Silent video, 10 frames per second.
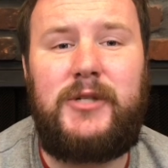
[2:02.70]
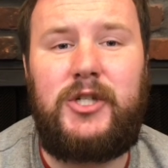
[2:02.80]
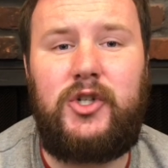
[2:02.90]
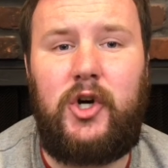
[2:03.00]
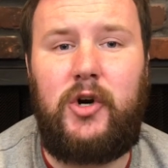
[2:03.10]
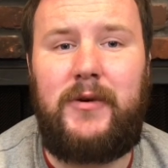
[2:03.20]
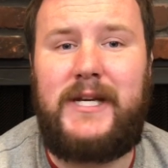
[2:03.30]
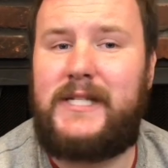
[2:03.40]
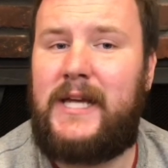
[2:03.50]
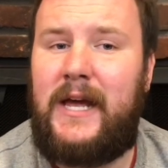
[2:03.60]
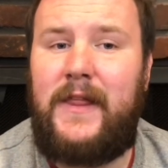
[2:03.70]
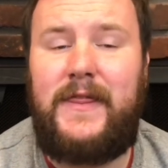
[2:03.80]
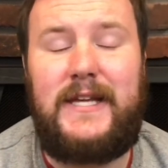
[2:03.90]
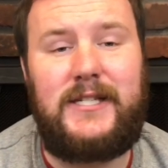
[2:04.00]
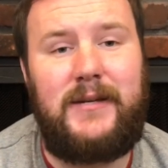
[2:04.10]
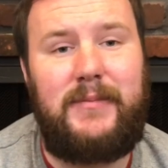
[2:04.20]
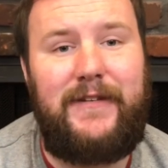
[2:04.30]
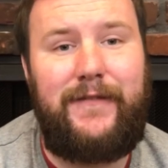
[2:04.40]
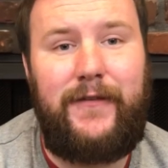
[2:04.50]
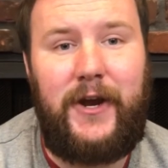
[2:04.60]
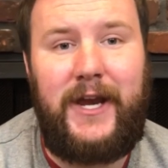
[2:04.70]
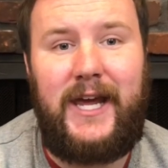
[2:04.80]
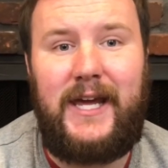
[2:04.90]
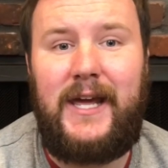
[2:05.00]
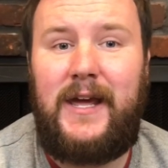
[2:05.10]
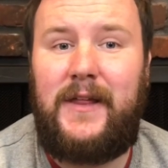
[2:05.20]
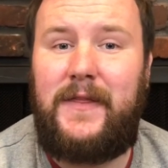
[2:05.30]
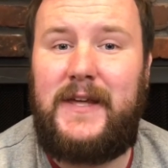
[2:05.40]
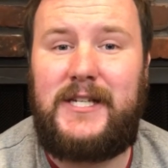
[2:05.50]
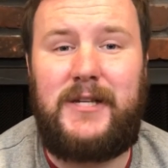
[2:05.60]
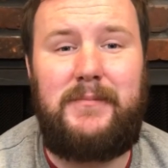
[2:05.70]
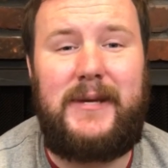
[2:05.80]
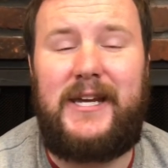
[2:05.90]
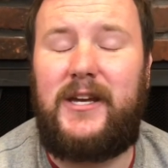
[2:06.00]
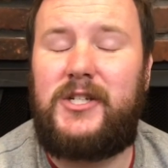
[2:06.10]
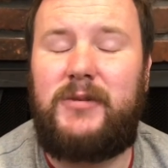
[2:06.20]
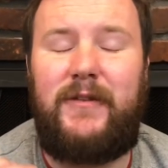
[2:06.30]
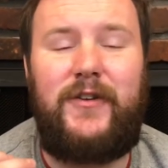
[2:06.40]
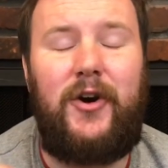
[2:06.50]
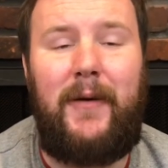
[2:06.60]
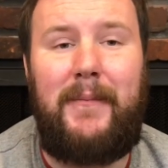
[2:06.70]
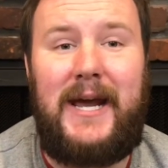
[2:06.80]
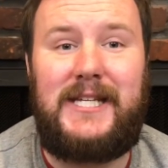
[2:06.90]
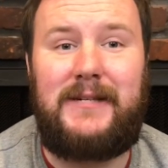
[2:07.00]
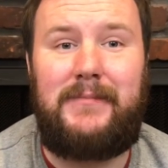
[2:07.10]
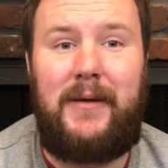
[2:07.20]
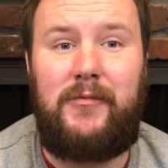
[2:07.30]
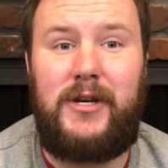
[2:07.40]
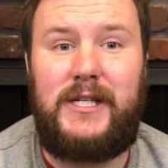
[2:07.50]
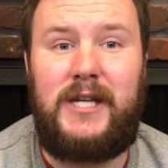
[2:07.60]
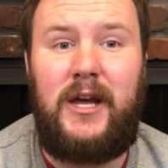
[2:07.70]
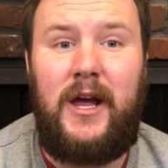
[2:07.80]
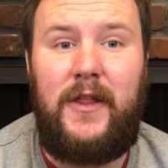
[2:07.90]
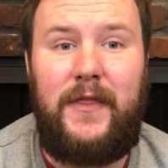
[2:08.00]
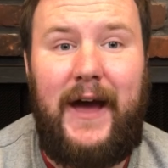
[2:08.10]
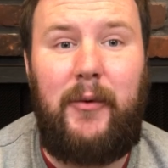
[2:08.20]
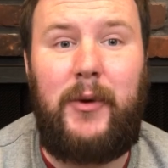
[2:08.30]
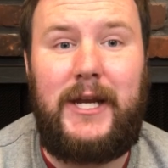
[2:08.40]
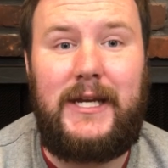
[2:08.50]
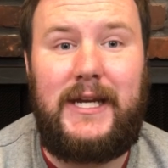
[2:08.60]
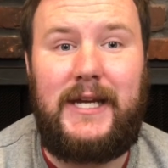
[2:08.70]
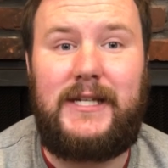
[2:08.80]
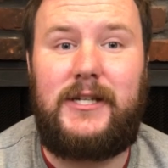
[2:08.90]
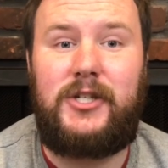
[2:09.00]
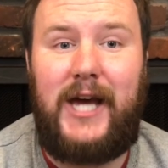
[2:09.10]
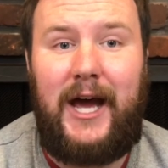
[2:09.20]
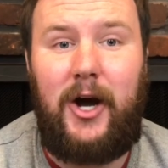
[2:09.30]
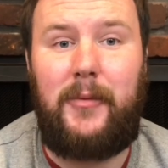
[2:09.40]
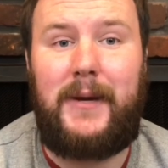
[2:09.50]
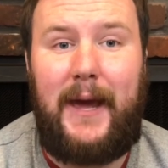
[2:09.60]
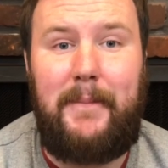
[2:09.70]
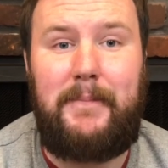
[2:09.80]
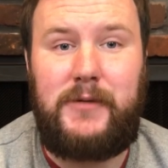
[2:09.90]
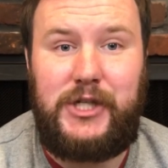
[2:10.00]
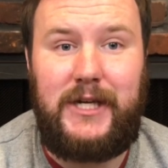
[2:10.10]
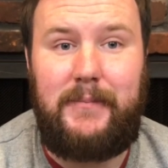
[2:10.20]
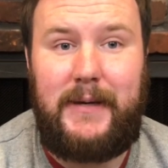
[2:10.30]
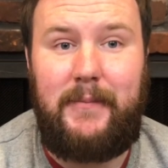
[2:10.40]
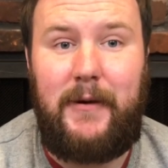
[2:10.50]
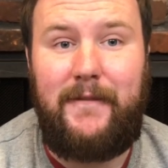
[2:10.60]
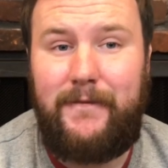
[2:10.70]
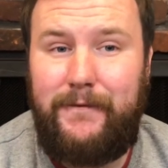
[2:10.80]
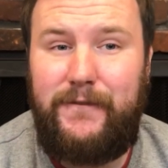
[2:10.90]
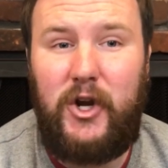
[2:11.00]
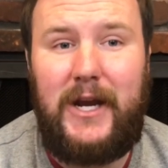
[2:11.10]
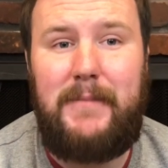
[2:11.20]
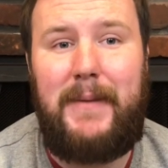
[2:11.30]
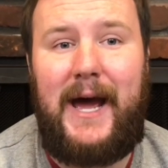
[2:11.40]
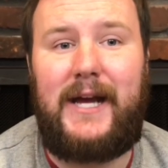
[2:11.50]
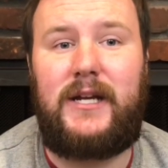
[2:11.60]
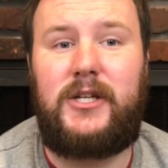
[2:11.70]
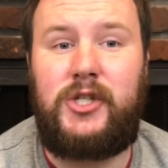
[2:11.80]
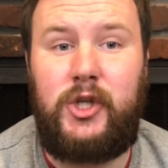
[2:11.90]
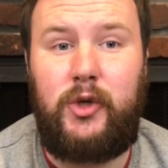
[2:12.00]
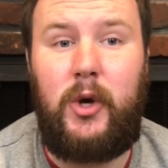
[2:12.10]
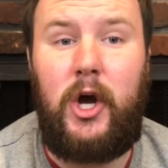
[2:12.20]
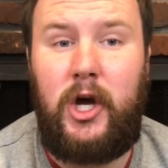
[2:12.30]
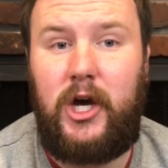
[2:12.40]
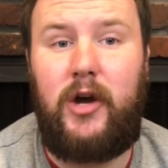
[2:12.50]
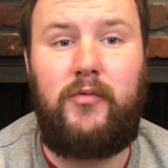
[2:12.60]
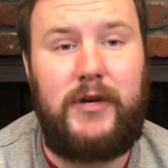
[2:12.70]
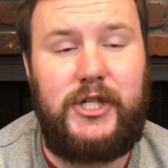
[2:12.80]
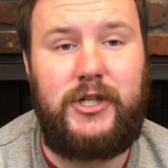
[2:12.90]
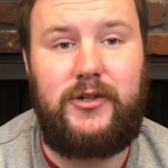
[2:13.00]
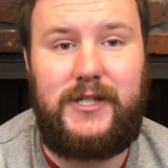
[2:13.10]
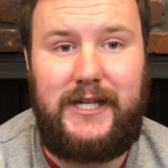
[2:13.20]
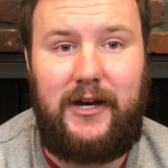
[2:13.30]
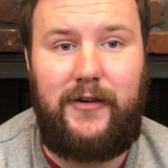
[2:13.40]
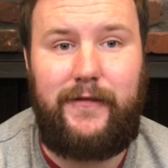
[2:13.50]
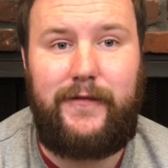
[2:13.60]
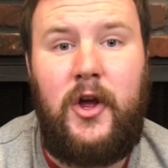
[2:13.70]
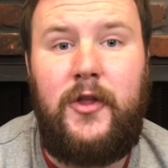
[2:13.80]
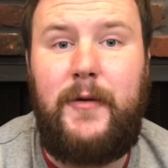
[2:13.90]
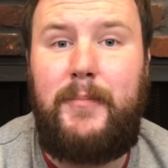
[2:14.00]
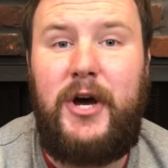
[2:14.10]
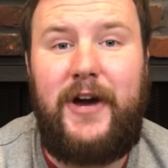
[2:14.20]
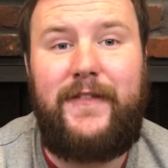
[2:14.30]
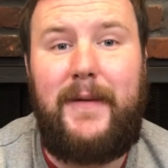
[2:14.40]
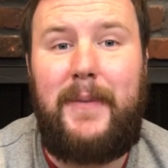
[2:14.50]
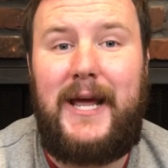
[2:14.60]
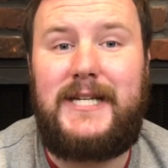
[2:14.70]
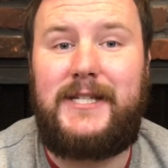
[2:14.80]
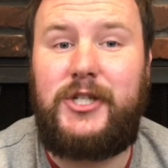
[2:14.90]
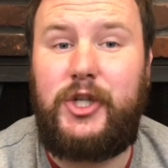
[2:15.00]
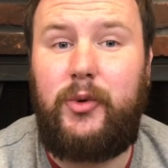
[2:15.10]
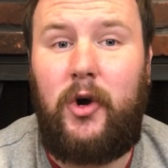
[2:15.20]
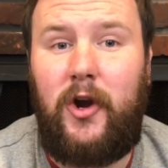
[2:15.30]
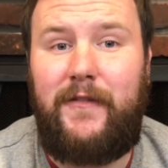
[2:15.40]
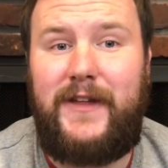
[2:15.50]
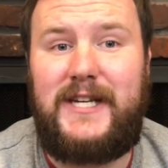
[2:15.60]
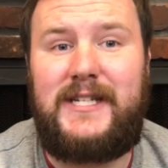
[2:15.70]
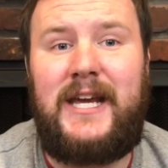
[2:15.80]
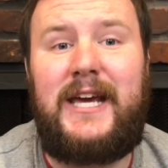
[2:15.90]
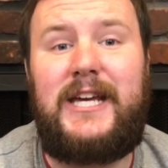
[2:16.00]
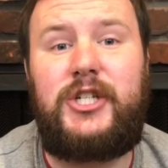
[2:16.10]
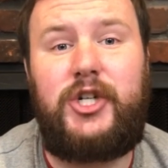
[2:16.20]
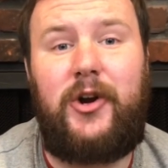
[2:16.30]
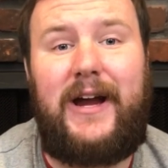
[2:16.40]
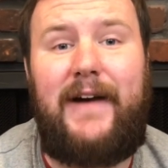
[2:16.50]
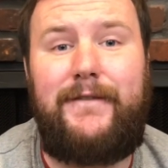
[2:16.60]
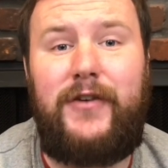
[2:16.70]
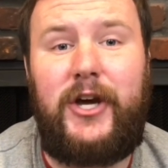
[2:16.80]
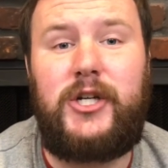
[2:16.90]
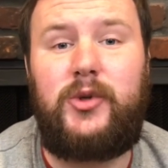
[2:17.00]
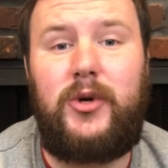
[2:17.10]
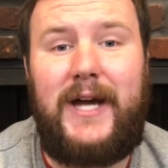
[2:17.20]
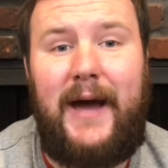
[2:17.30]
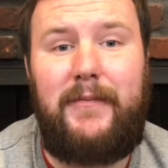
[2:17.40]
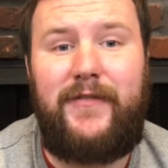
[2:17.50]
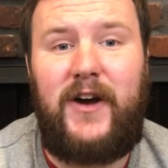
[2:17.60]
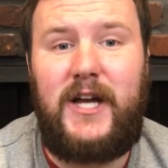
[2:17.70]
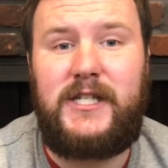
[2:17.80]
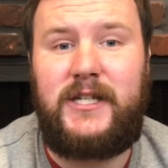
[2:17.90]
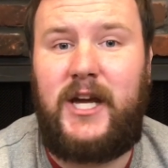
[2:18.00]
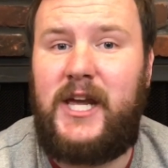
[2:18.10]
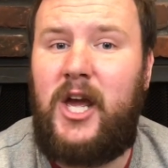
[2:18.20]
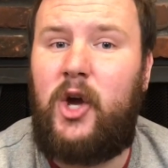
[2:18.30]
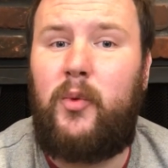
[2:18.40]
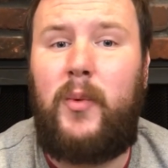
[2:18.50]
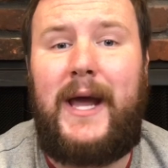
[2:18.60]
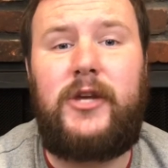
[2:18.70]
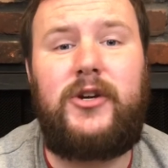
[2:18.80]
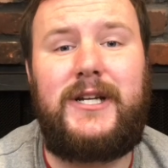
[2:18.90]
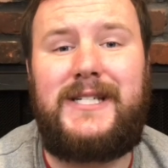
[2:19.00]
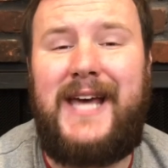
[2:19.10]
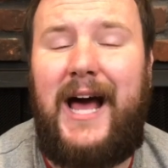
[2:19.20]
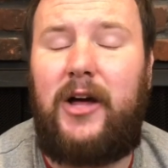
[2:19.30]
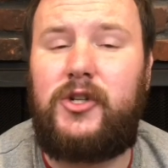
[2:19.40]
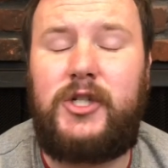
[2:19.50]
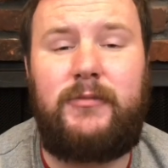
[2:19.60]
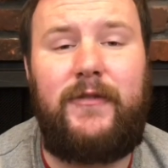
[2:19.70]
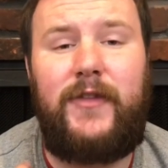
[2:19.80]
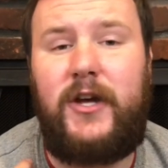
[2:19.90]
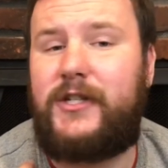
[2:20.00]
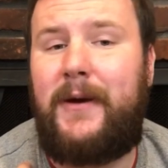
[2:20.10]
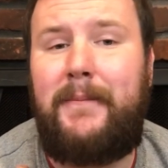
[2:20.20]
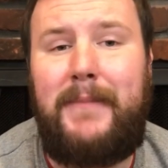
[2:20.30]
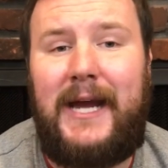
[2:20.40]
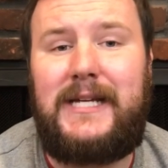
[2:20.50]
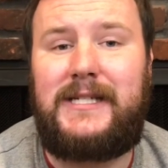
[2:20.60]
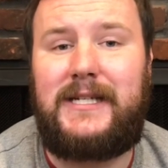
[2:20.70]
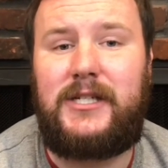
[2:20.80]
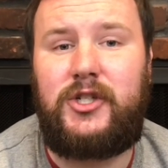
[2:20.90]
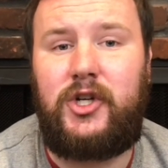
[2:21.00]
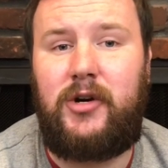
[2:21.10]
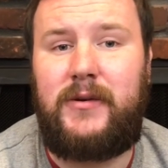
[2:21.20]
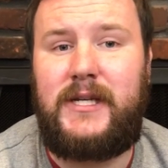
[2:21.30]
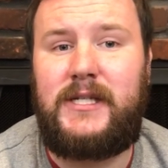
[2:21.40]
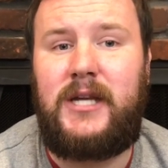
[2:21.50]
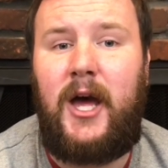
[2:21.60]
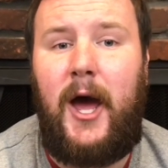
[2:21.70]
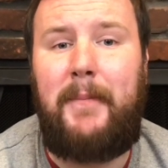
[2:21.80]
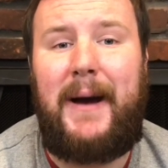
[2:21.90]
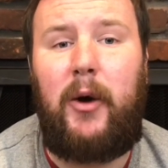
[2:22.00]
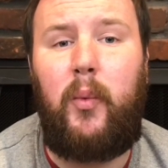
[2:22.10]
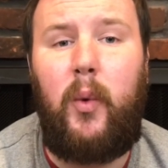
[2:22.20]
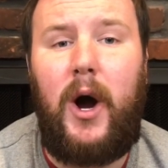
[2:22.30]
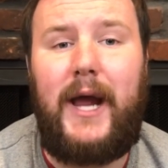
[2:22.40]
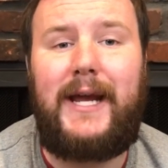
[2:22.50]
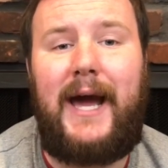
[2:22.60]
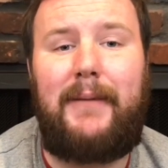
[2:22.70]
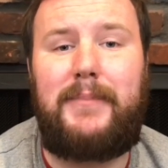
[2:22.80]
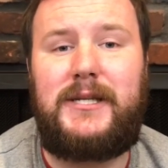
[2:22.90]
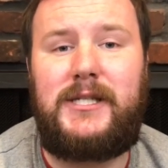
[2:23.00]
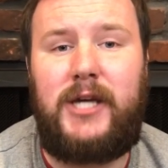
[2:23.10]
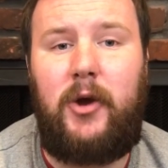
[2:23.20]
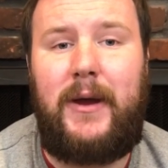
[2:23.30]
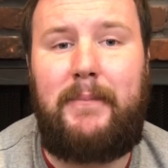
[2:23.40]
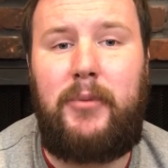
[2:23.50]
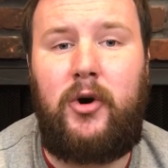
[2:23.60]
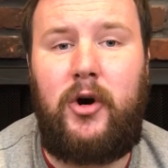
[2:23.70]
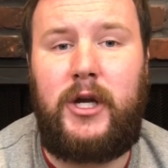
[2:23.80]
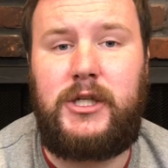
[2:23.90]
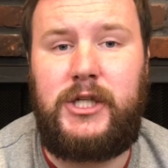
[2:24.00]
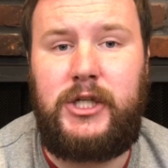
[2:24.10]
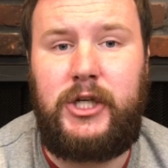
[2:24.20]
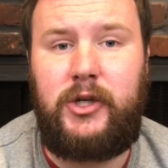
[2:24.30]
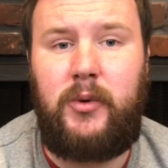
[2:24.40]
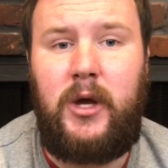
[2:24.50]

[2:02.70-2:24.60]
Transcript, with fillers: stories. These can be funny, these can be some of your amazing memories that we need to help get Gia Bib fully back to her original self. The perfect place to do all of this is during our virtual campfire tonight where you can tell some of those amazing stories about why camp is so important to you.